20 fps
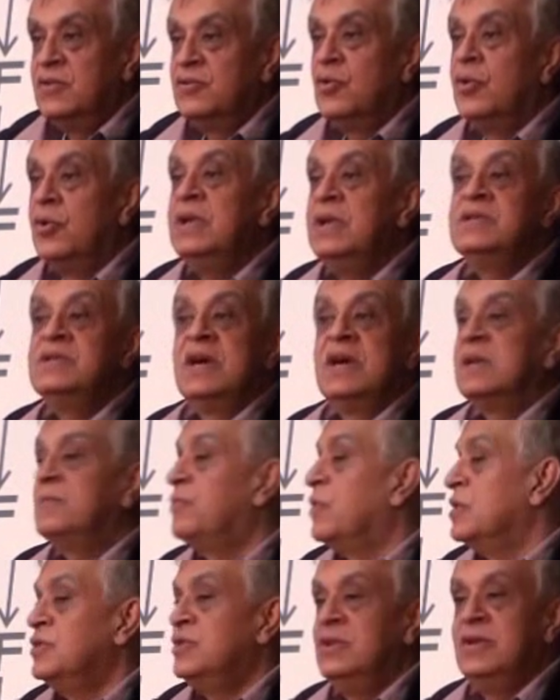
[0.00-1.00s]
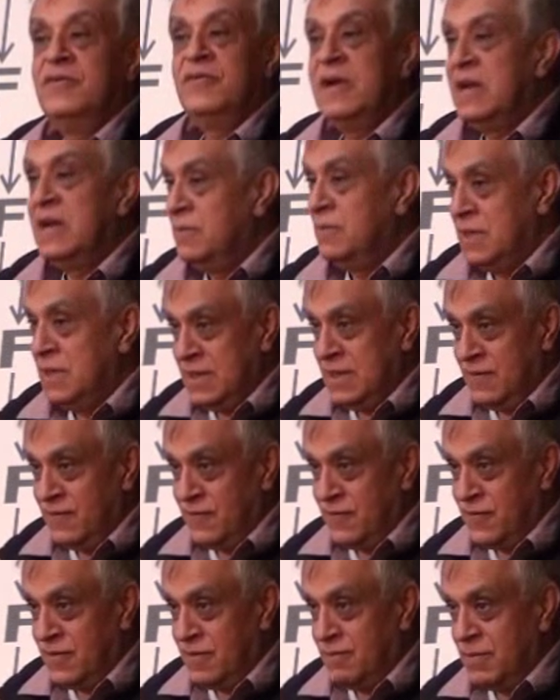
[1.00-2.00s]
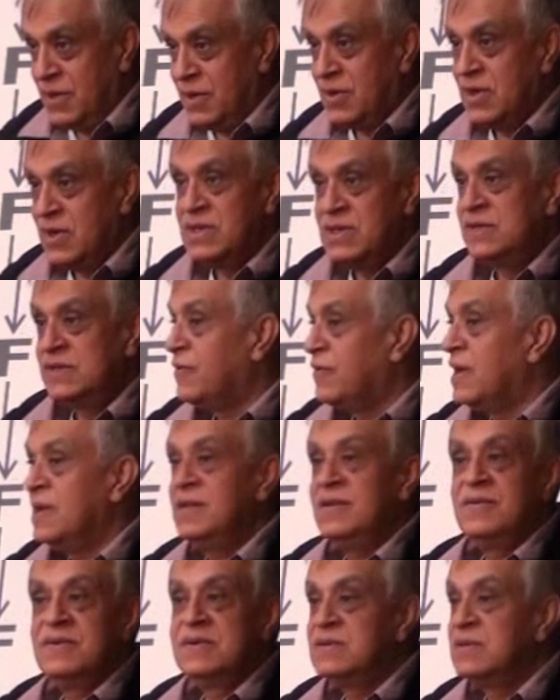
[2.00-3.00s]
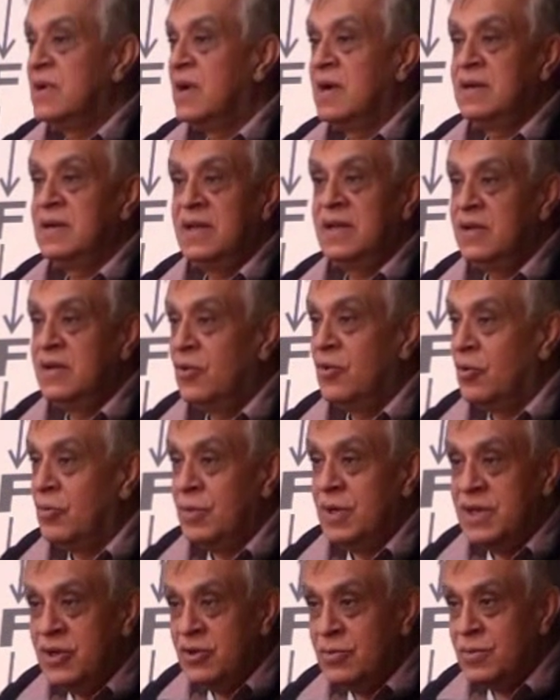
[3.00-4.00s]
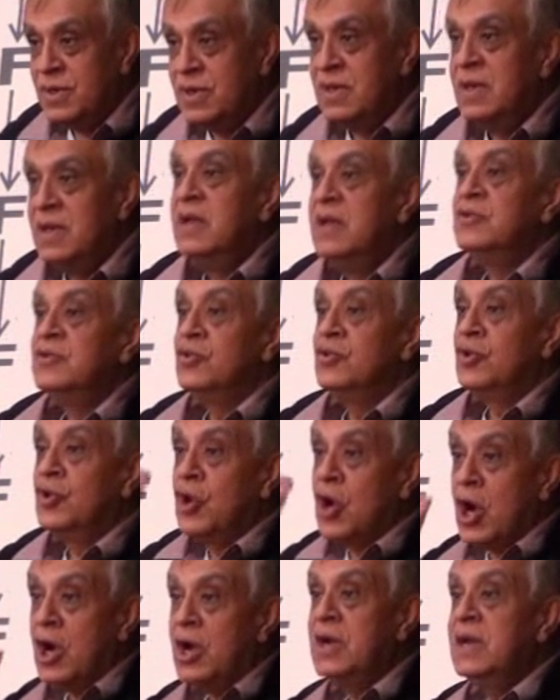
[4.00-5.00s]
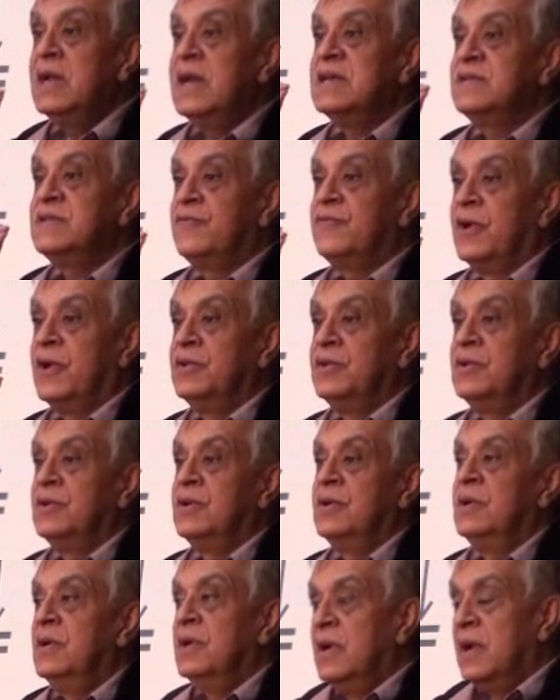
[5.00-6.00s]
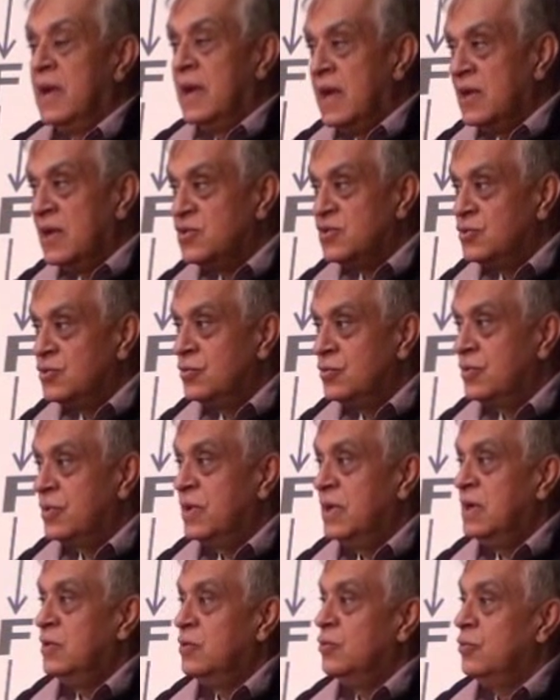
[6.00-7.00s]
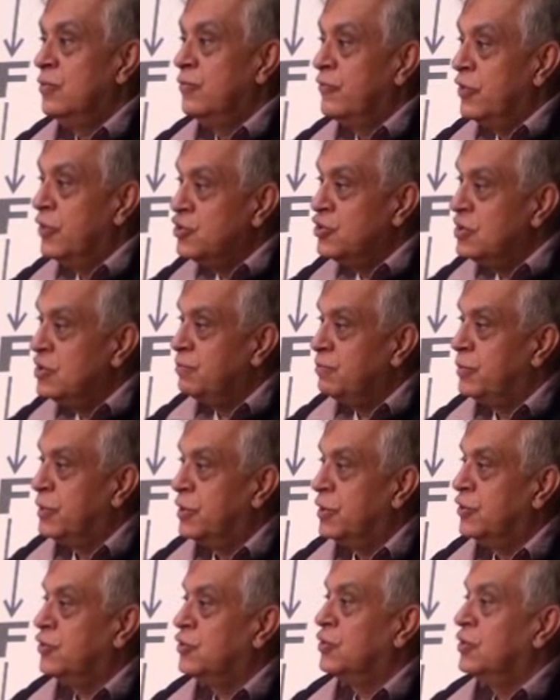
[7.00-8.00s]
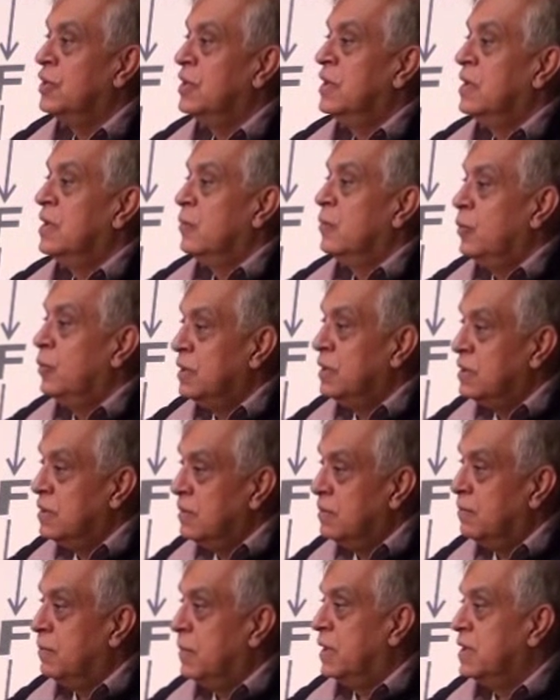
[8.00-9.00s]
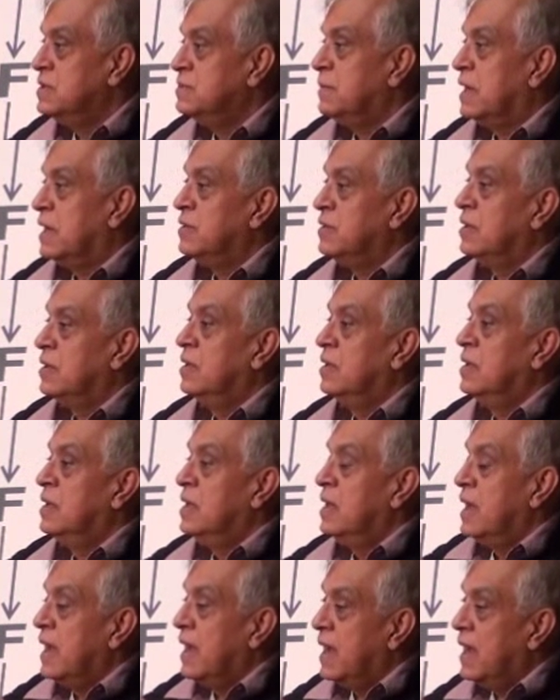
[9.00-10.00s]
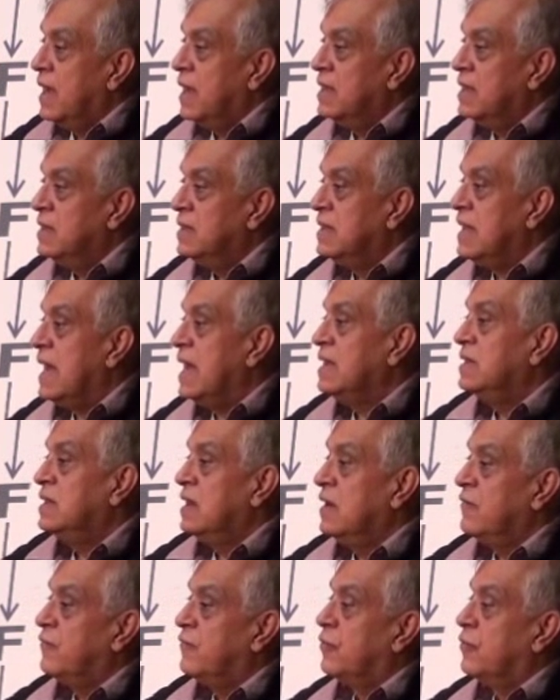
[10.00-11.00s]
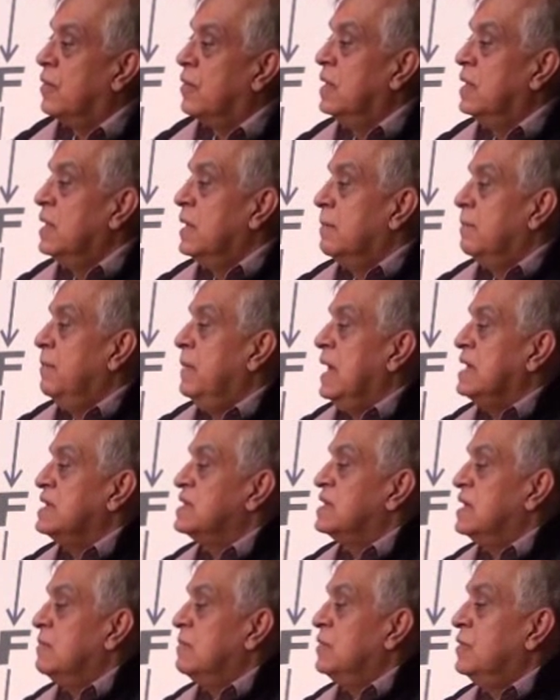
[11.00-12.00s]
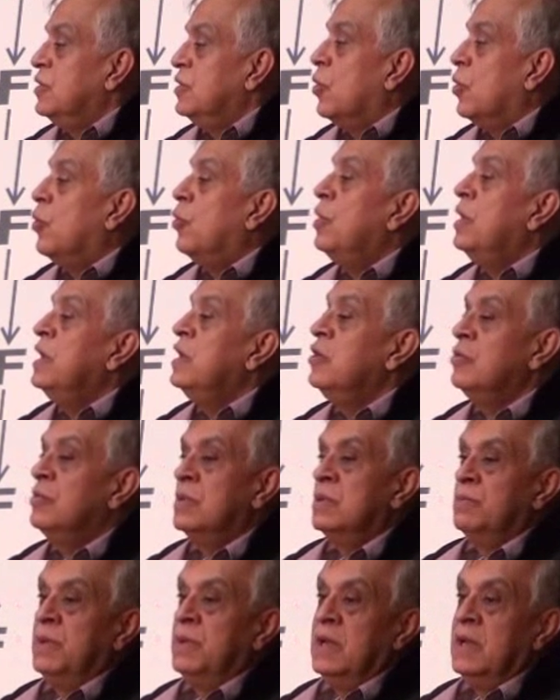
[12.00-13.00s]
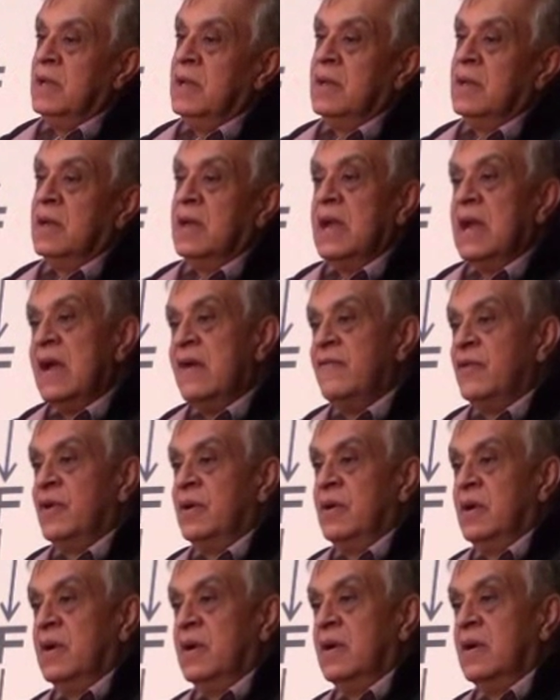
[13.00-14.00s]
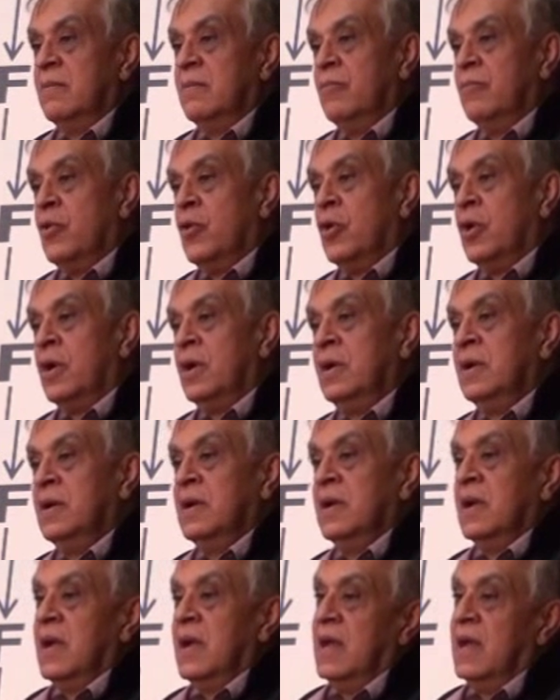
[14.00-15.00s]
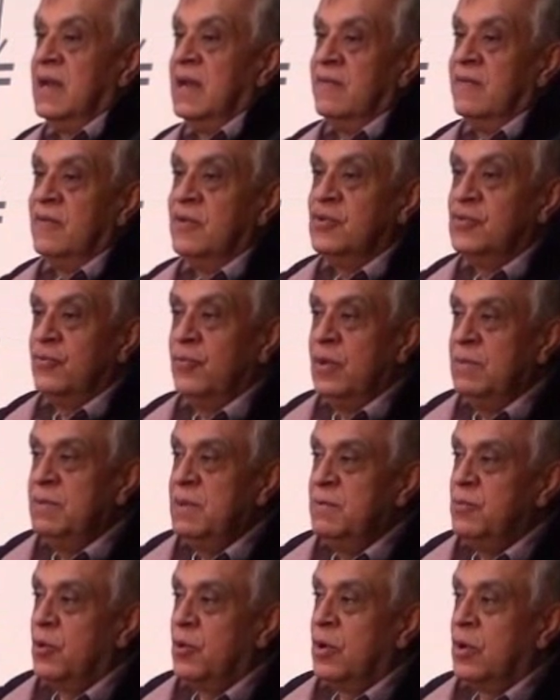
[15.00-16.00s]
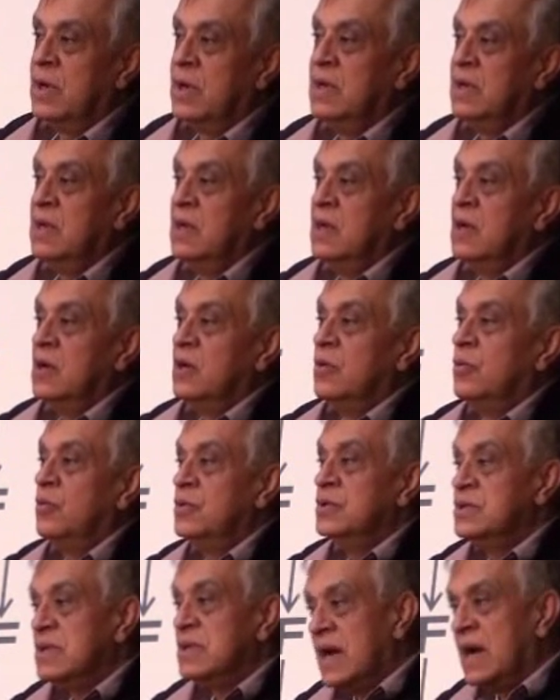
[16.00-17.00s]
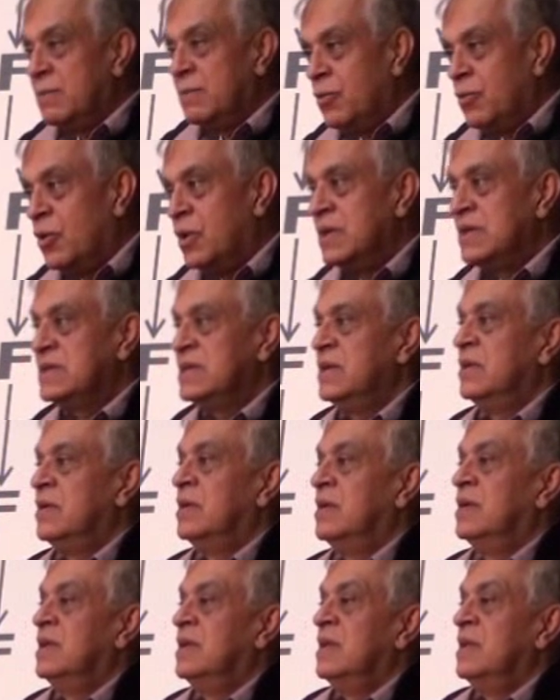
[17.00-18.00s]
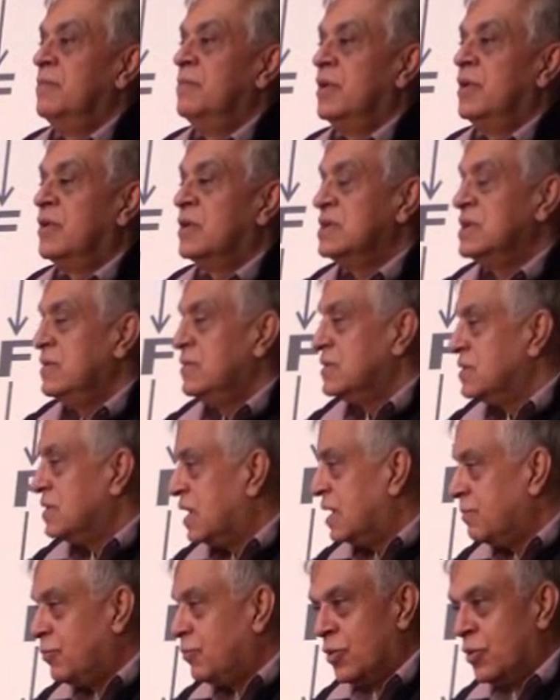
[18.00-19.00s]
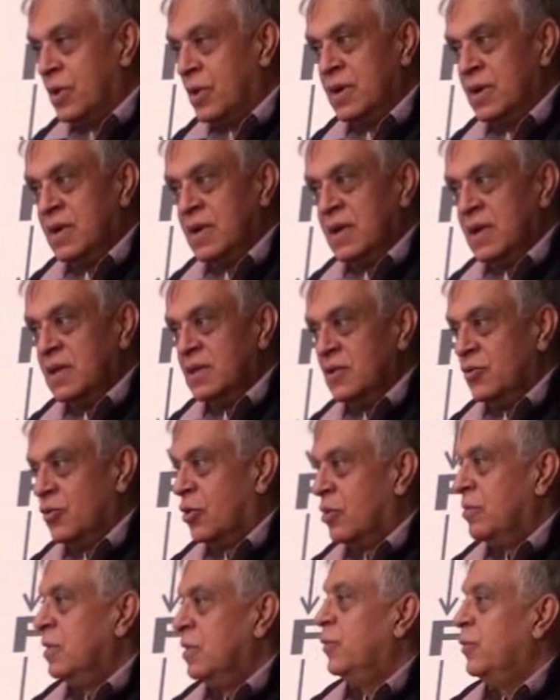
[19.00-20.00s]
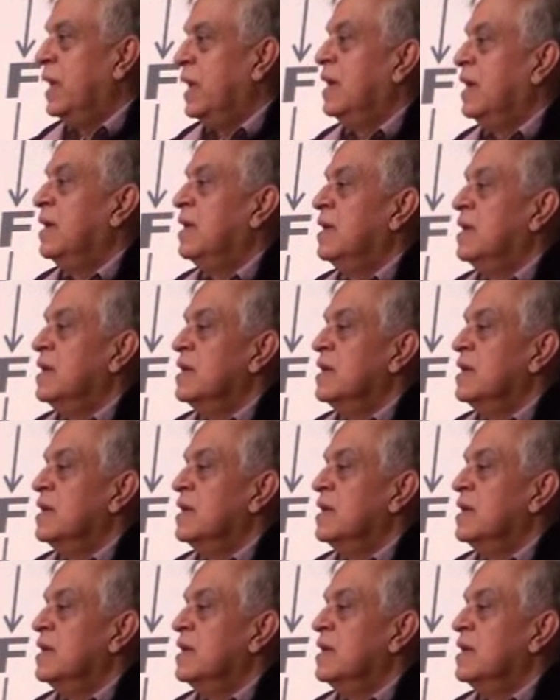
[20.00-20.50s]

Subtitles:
So he is not progeny of Adam and Eve, because his father was not a normal human. So God as Father has to do virgin birth with His mother, and that therefore makes Him the only human being ever born and ever will be born who is not born a sinner, because He was not born the normal way.